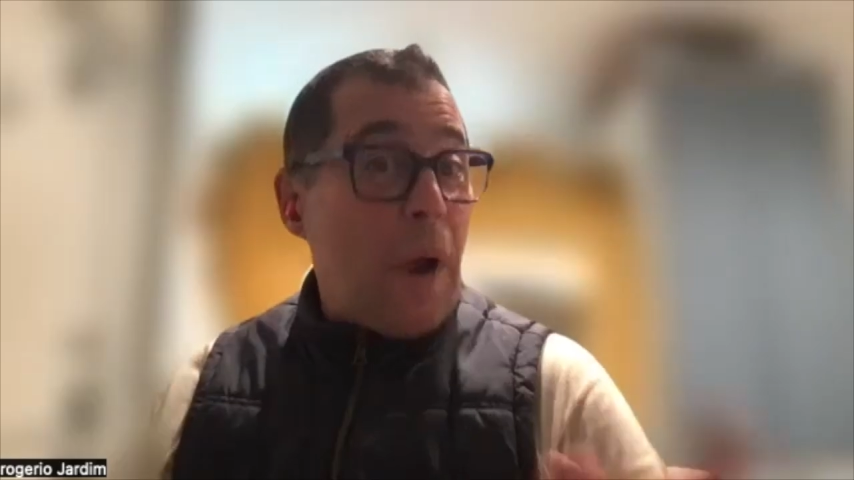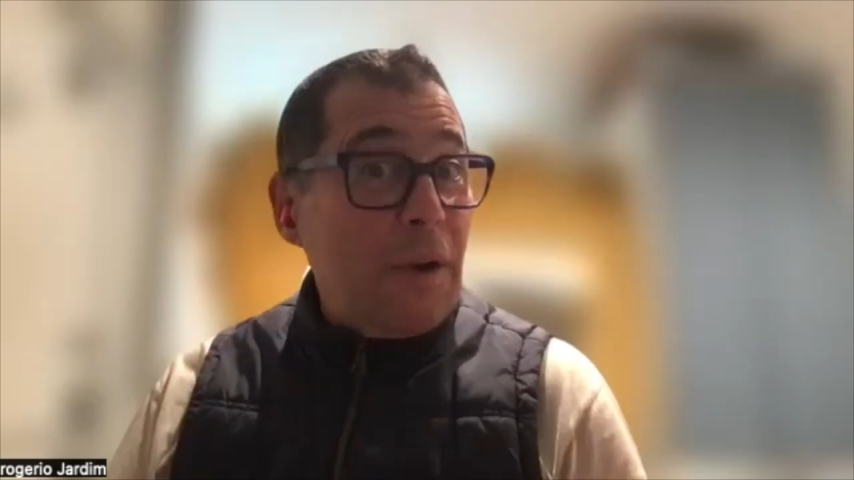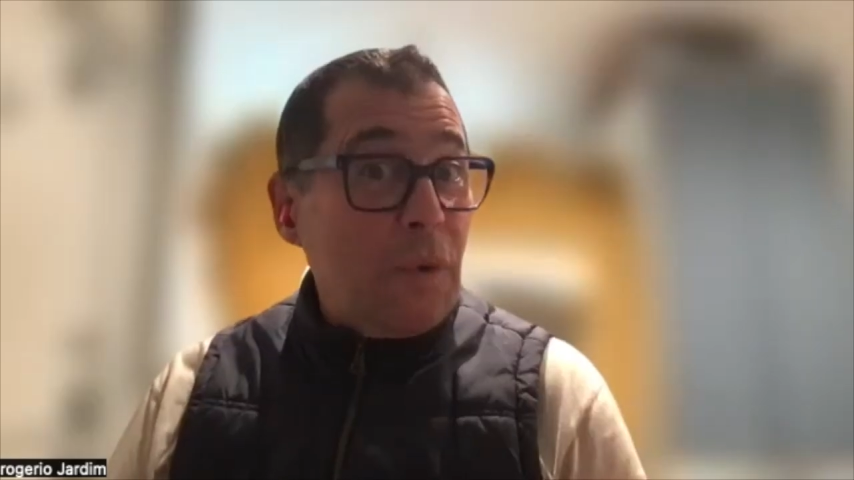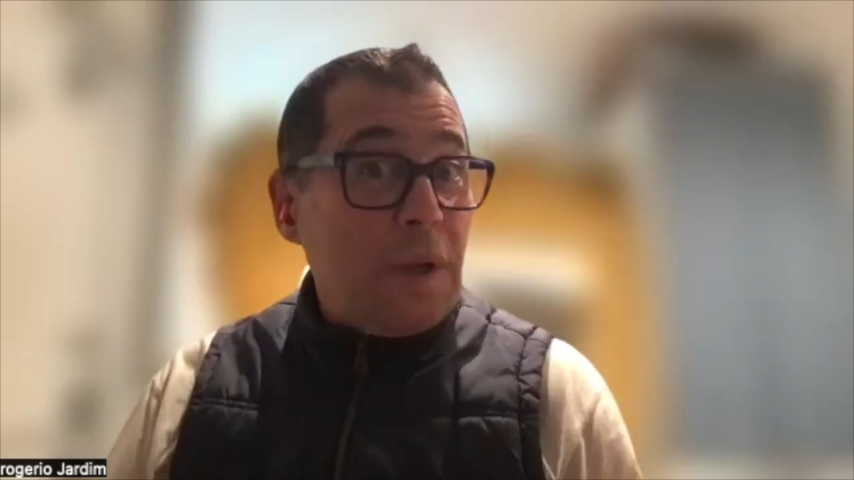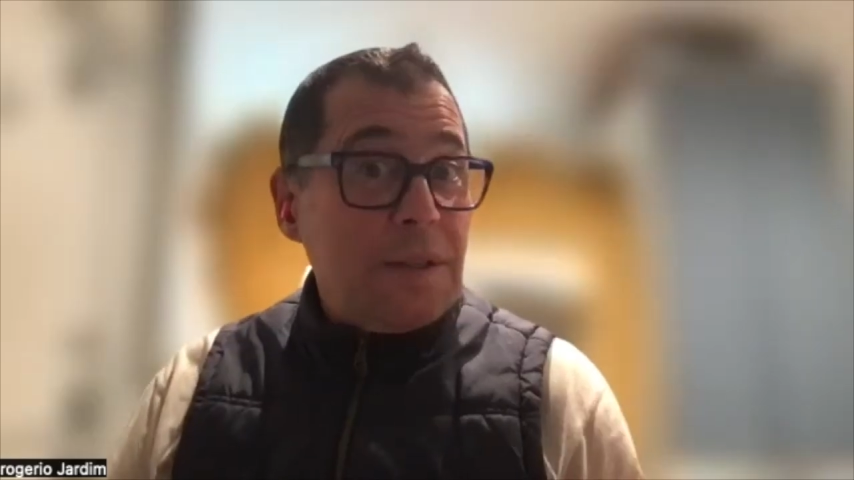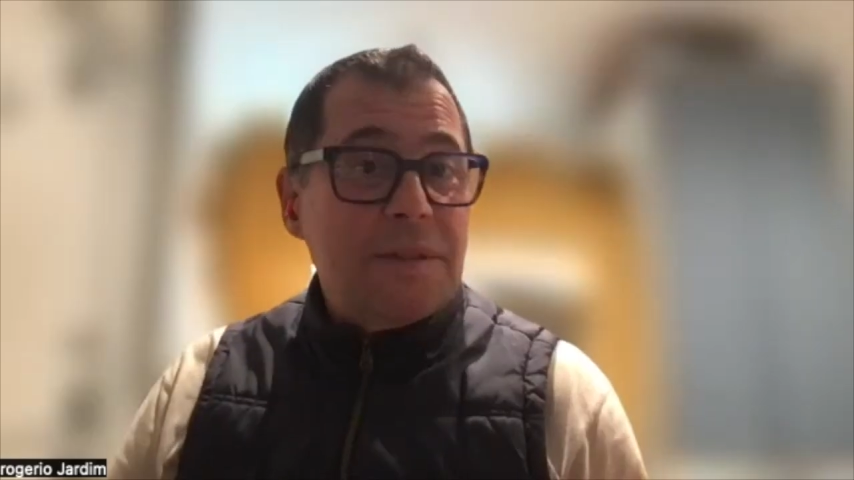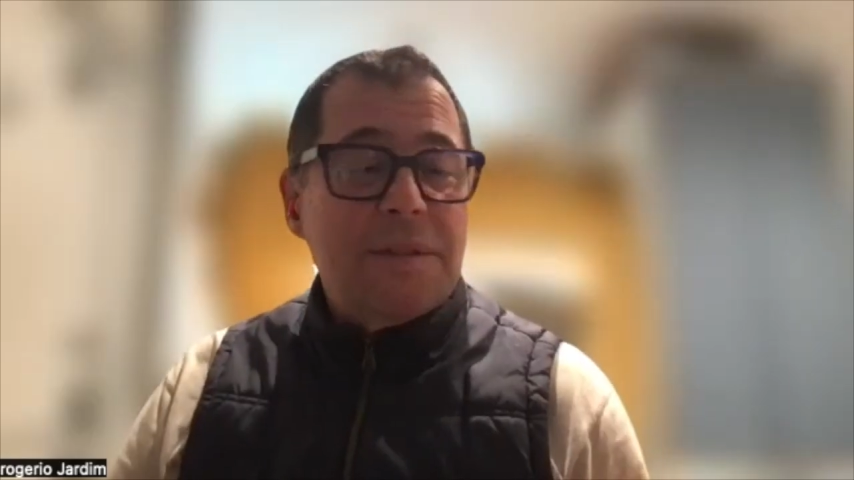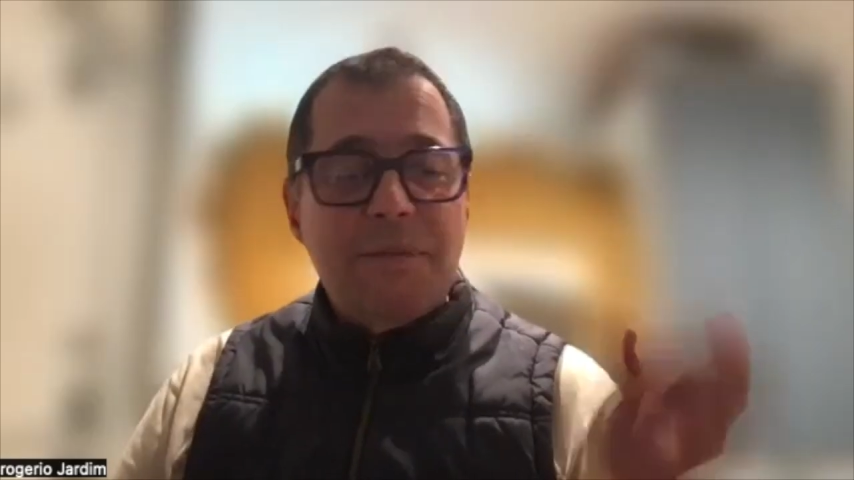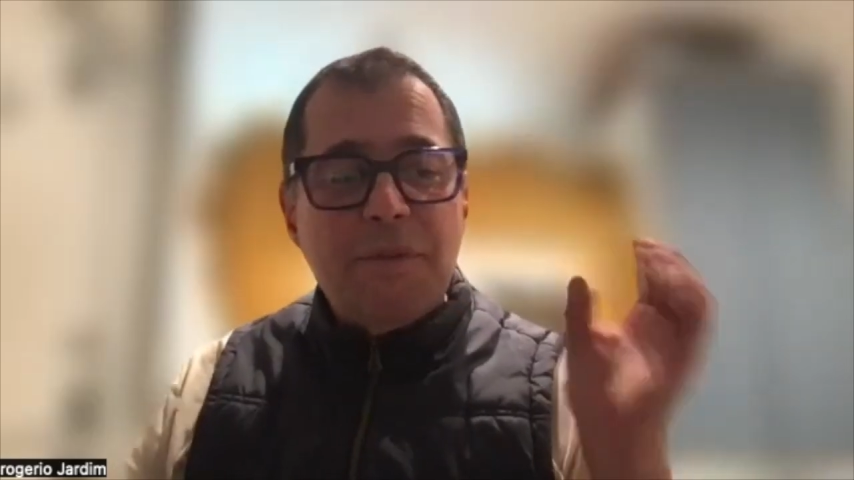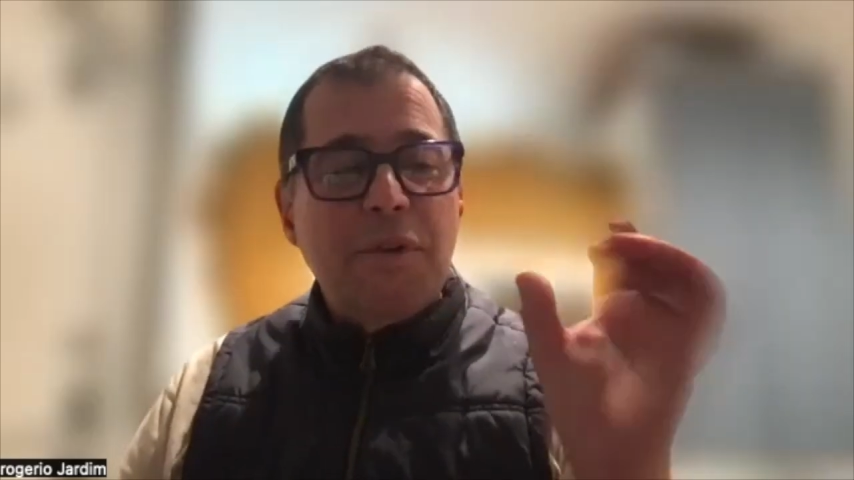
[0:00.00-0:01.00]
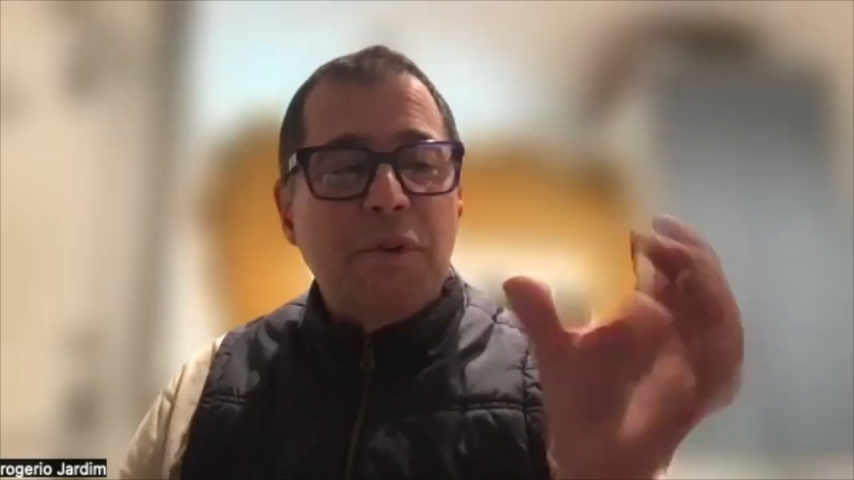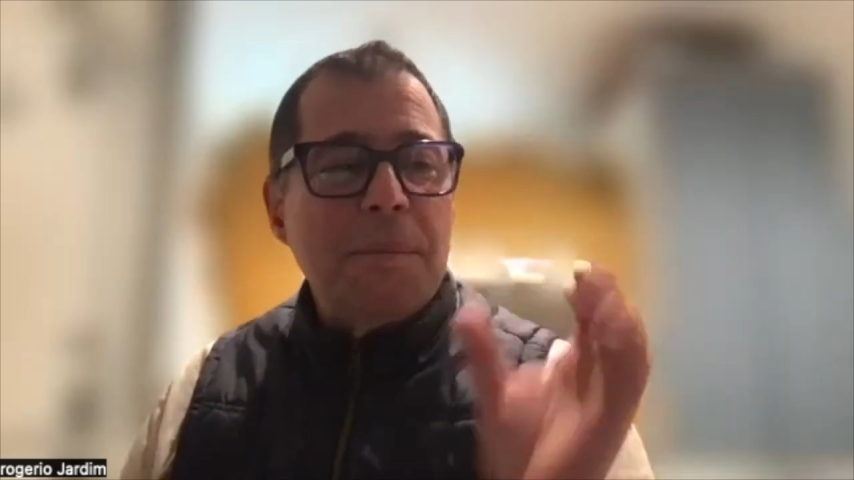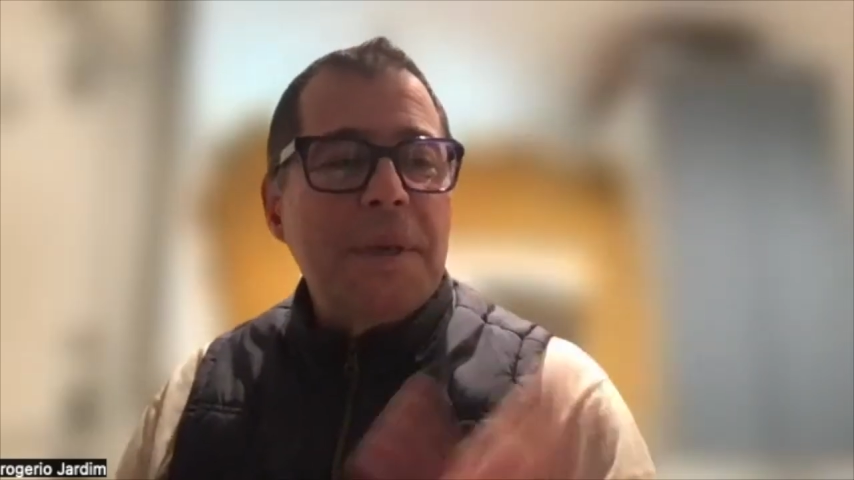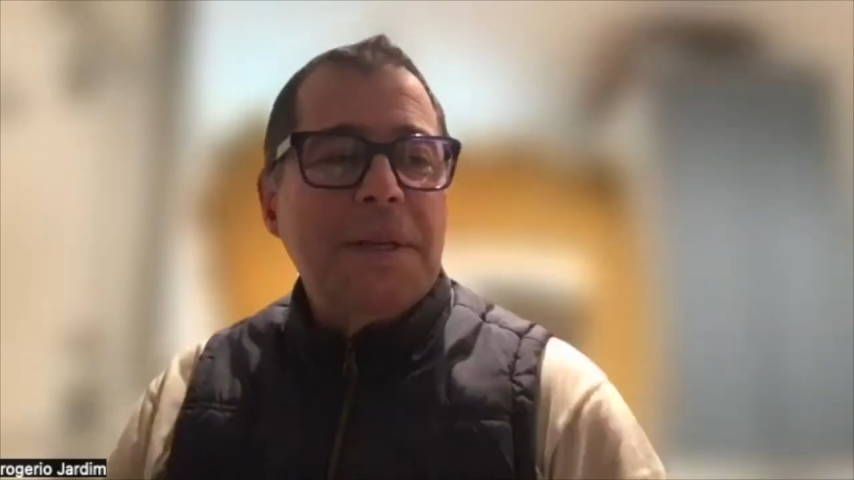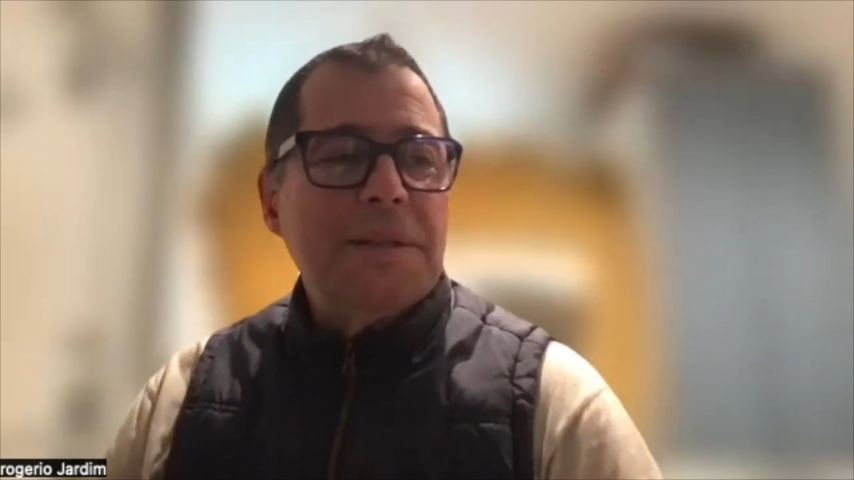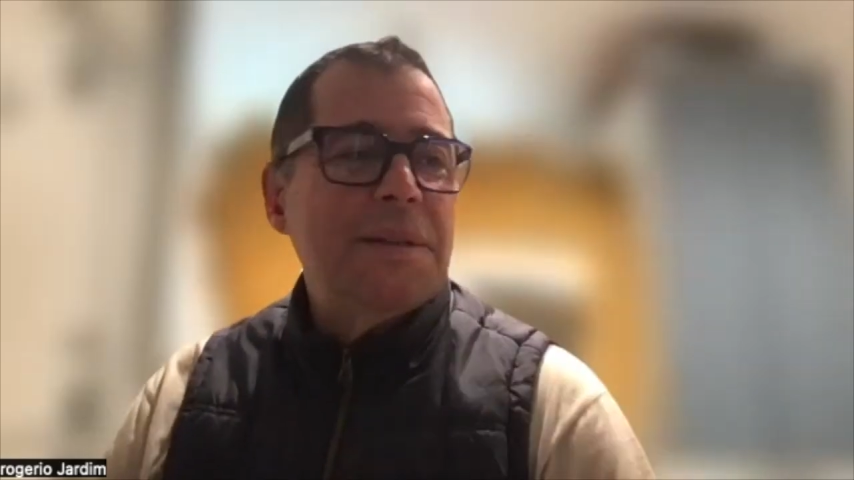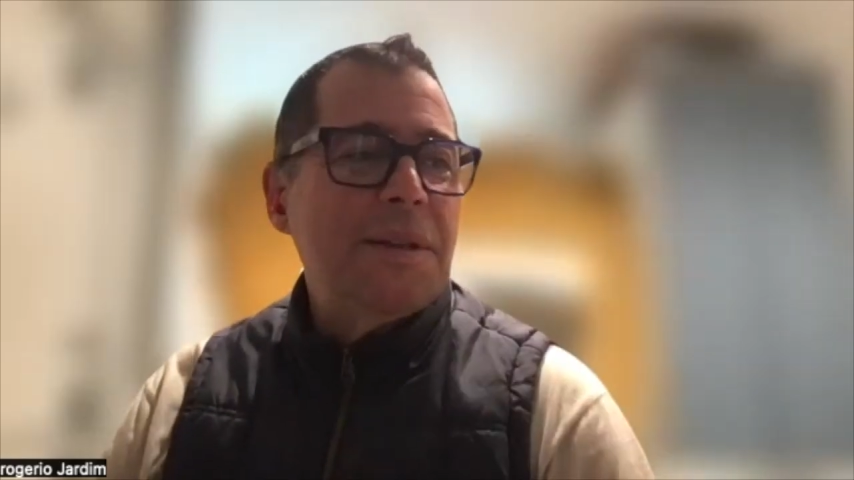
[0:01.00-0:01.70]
right ones for your mix,